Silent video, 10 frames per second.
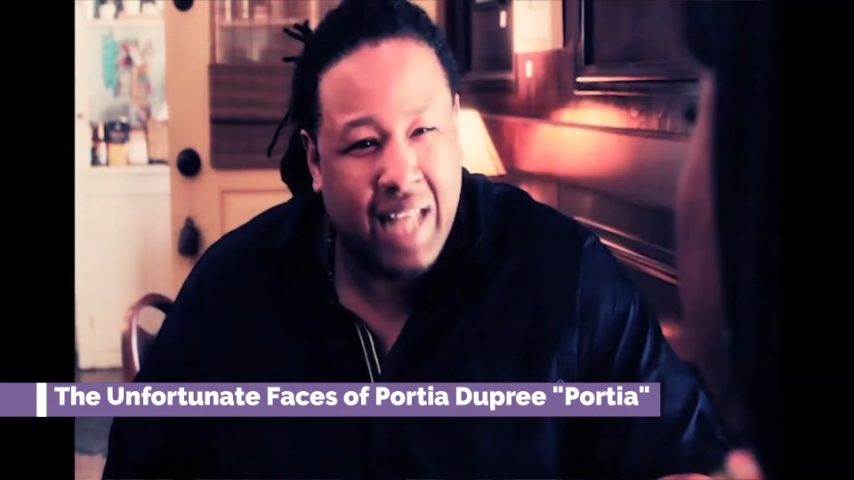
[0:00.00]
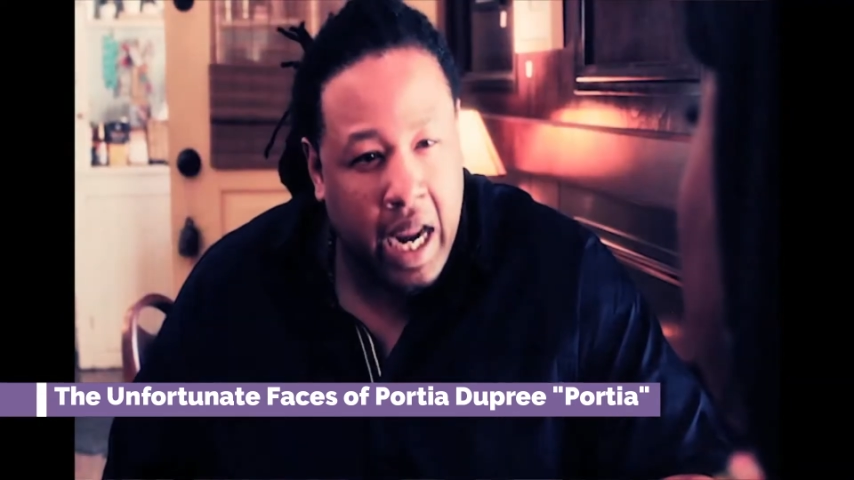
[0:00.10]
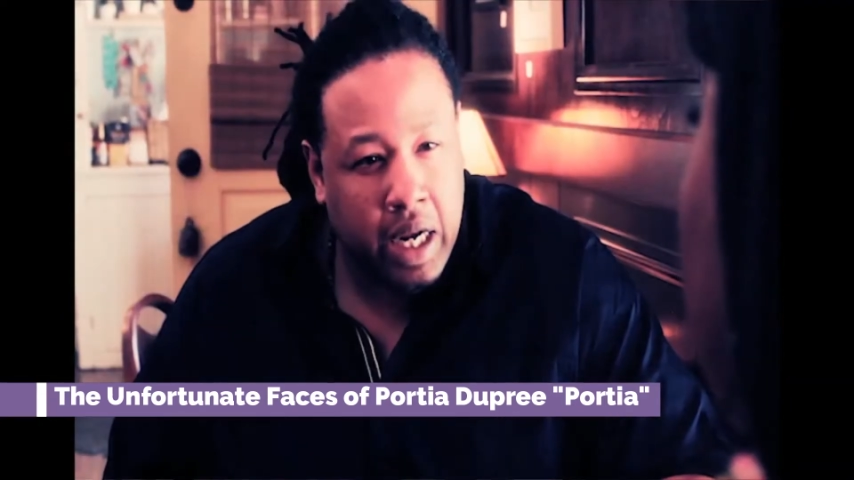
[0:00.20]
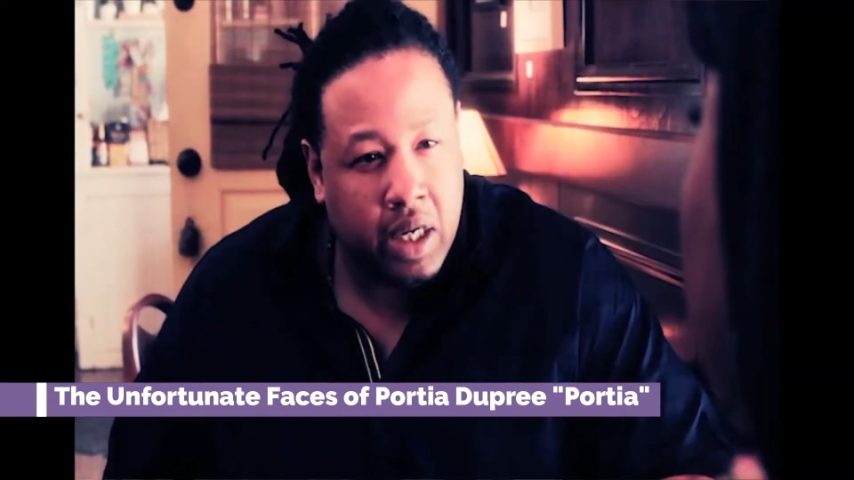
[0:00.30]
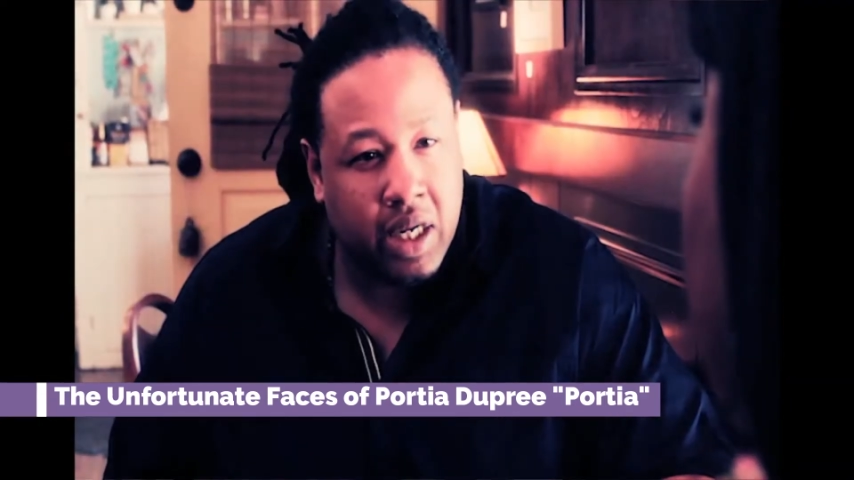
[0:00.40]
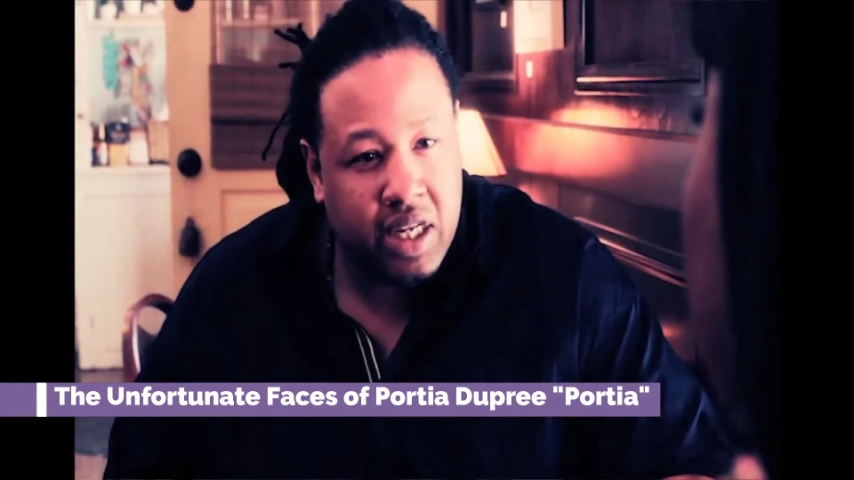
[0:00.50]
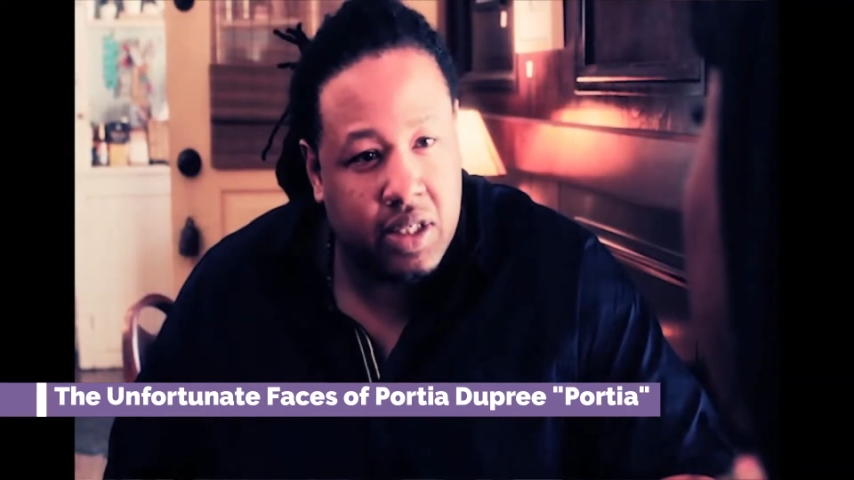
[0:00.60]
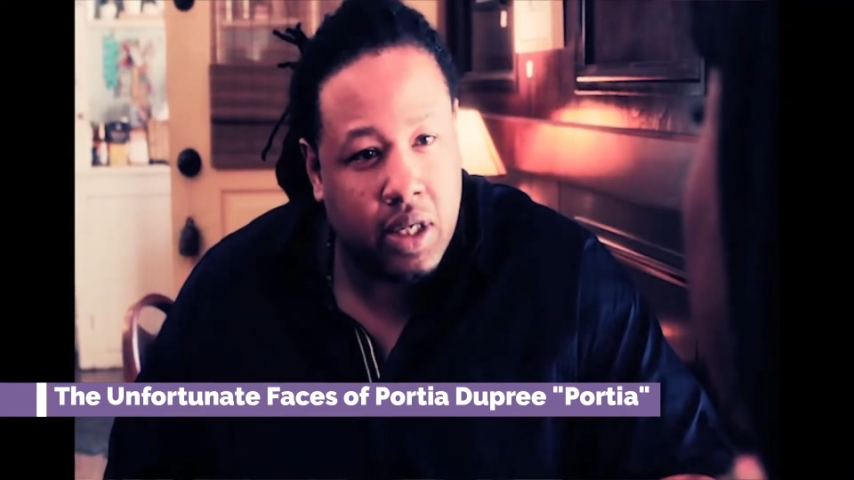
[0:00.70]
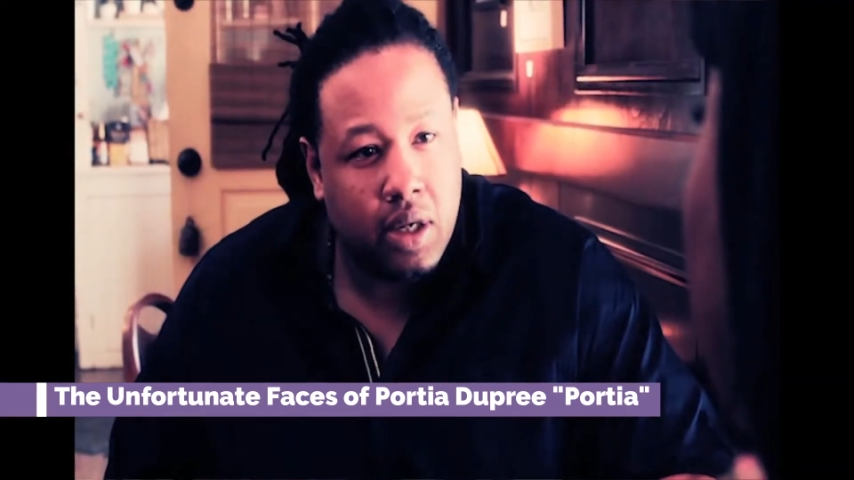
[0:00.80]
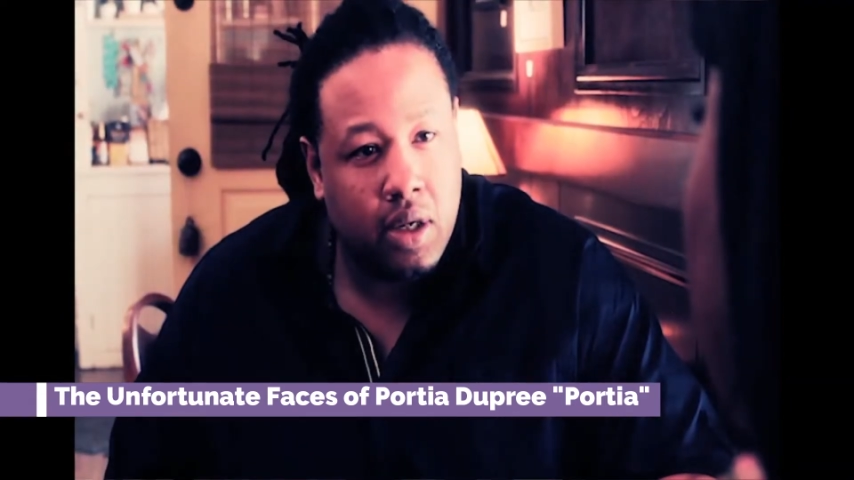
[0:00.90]
Dating
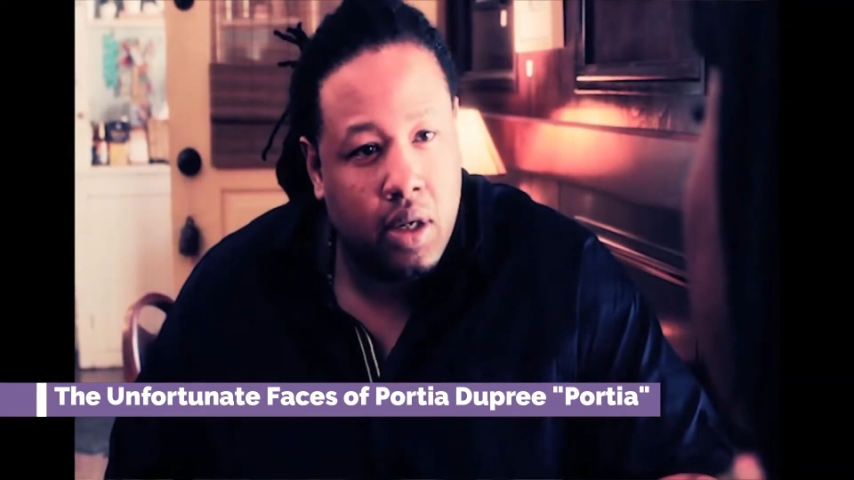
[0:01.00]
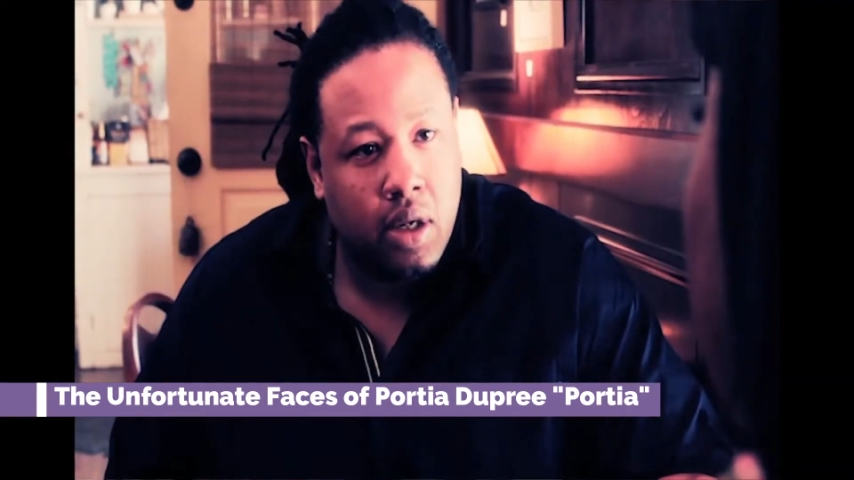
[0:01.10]
Lisa.